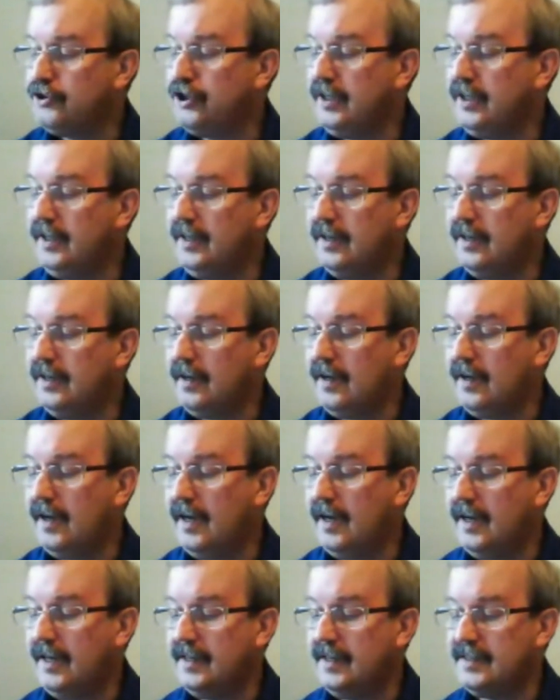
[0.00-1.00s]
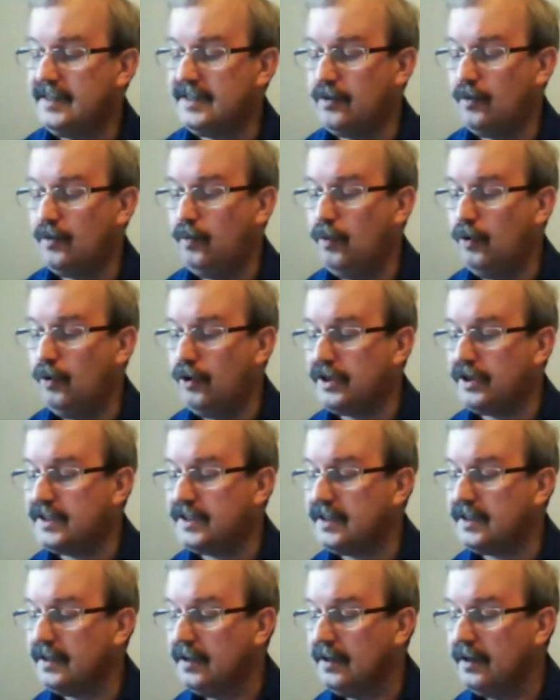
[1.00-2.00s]
She has
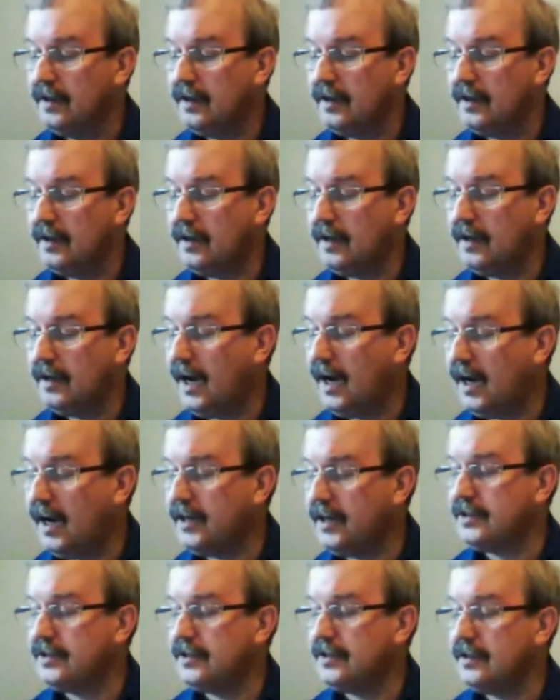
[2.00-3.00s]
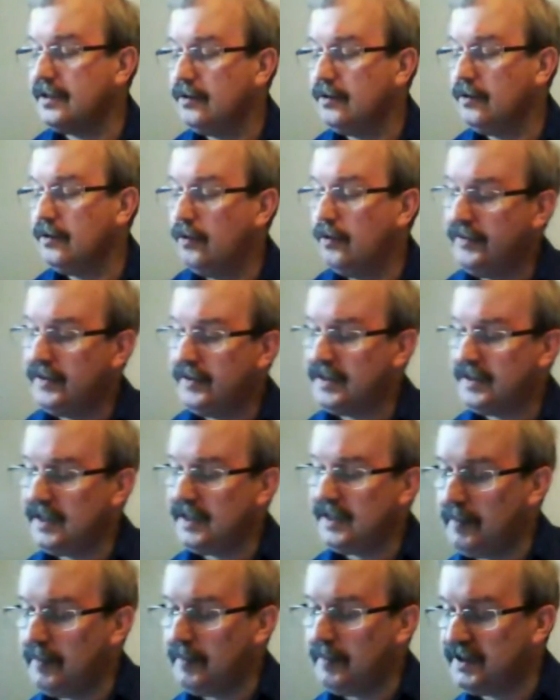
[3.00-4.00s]
worked hard over
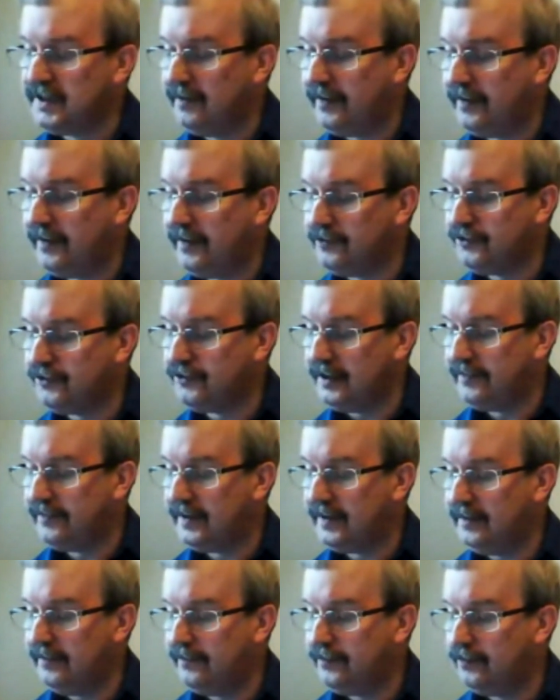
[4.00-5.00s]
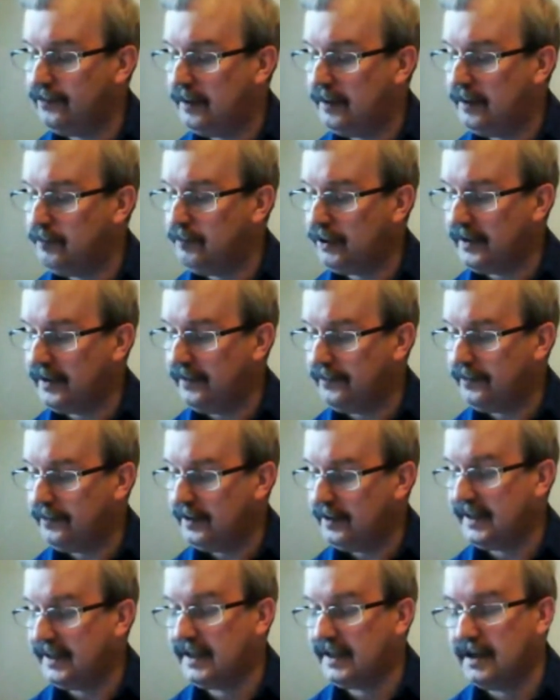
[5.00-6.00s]
the time. I'm still trying to find the info I'm
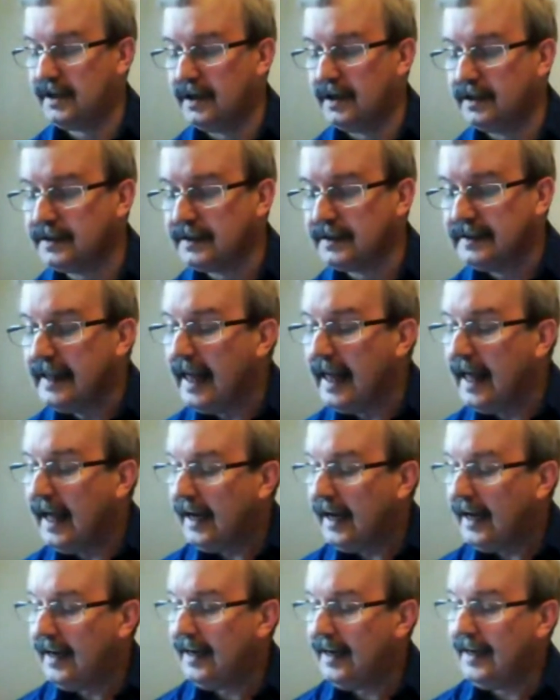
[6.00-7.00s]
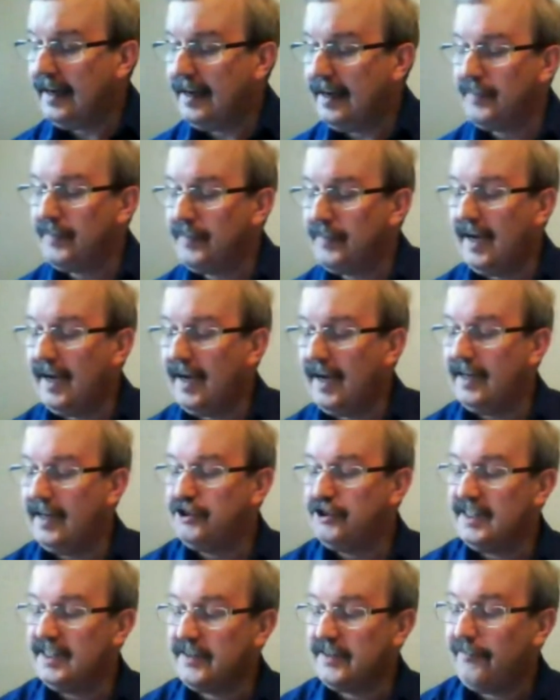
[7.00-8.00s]
looking for, and I can't.
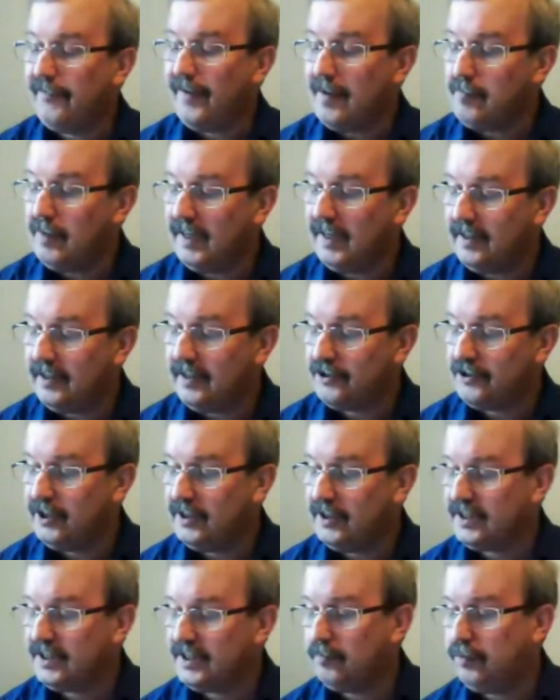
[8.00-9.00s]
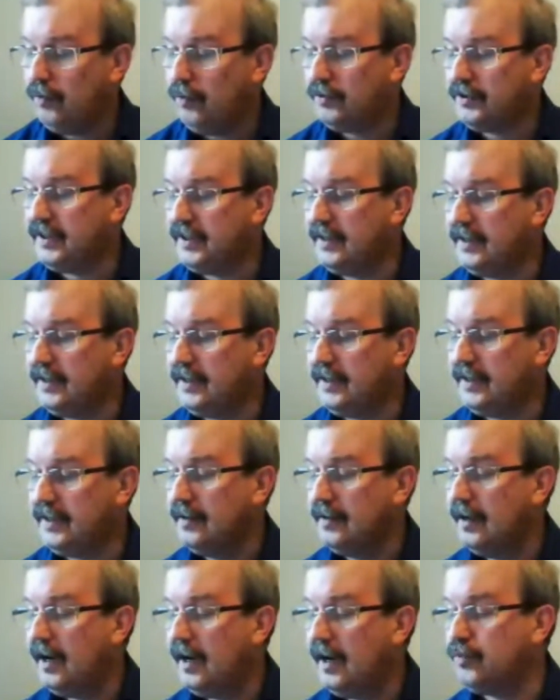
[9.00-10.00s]
And she has a family that she is supporting
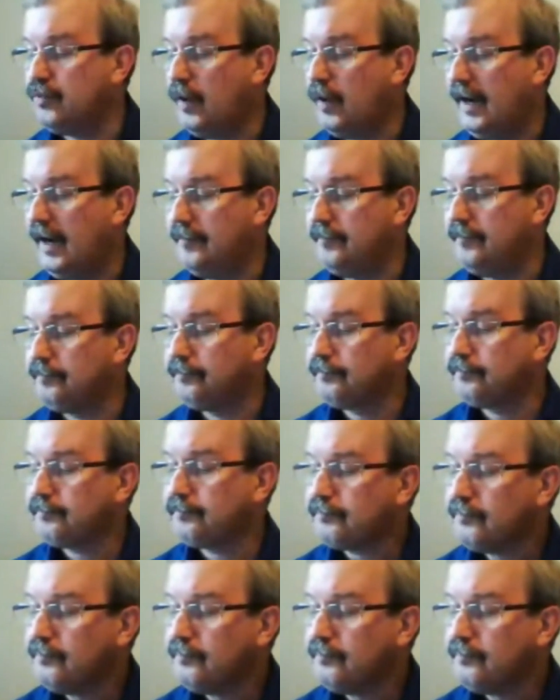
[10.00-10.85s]
as well.